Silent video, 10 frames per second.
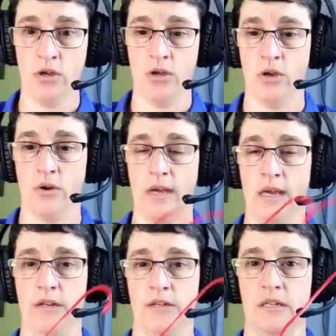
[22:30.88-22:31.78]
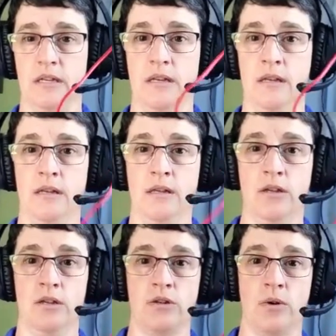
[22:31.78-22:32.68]
Okay,
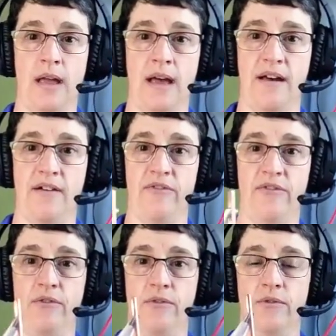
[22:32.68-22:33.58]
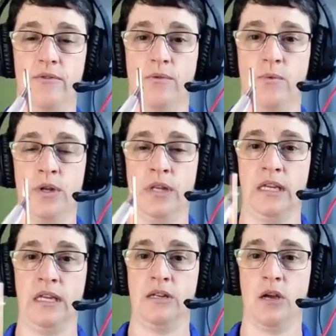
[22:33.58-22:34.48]
so I have one
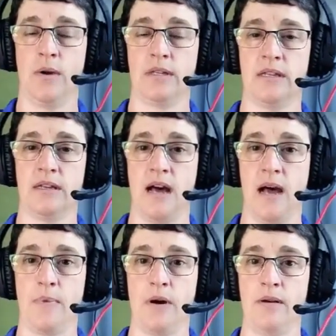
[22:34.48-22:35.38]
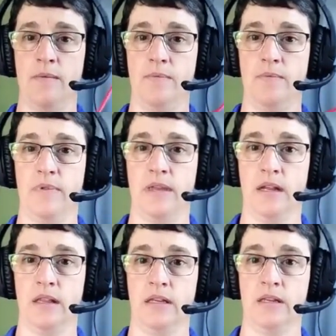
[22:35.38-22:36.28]
lead going to the copper, then
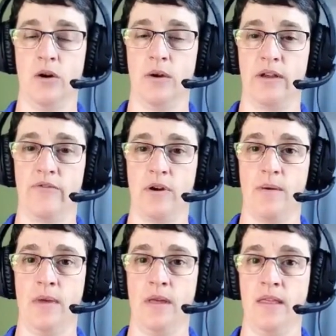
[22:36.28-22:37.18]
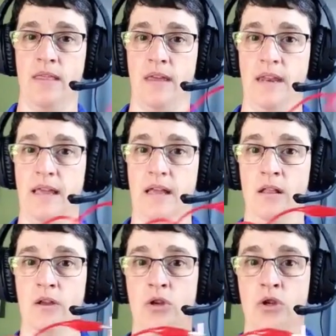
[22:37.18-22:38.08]
a lead going from the nail
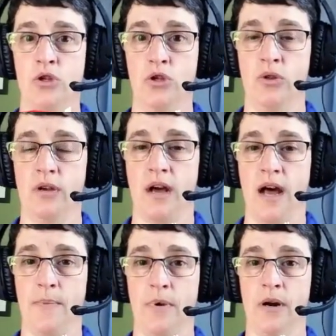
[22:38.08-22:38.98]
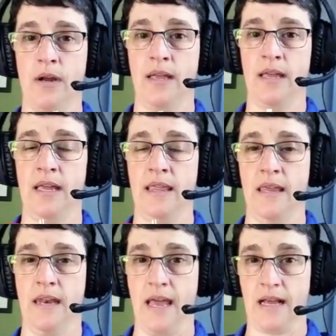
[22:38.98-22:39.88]
to the copper in the
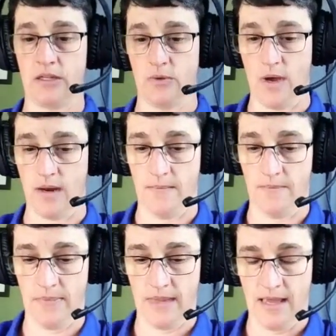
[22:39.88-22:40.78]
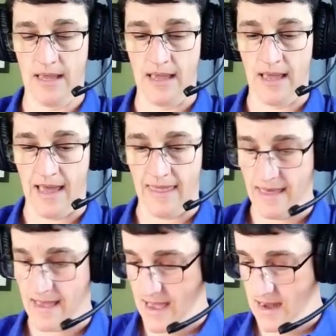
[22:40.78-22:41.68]
next one, and
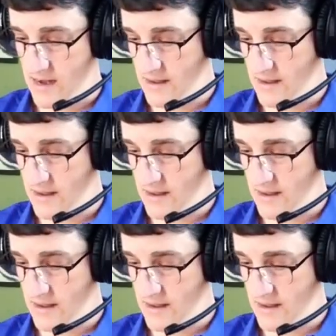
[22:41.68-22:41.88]
I